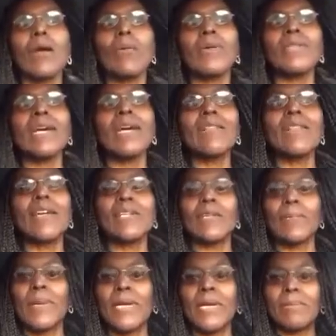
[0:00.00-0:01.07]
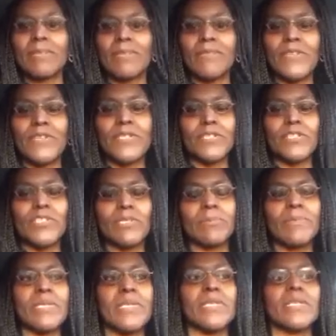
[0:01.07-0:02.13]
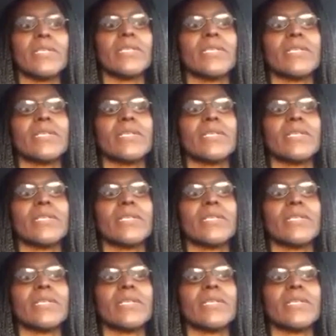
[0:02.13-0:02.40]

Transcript: went down there to pick up some furniture, but